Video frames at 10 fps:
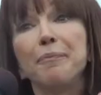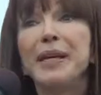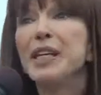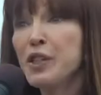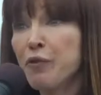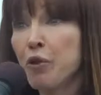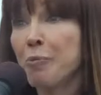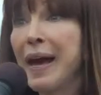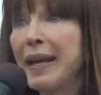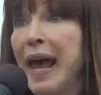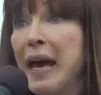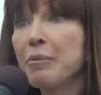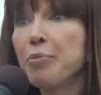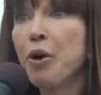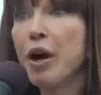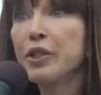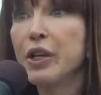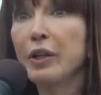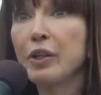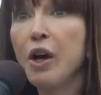peaceful Manhattan
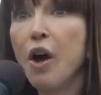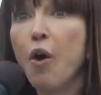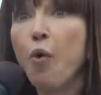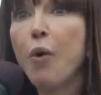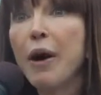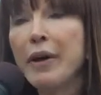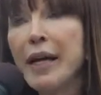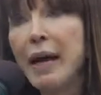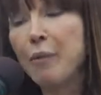Project where,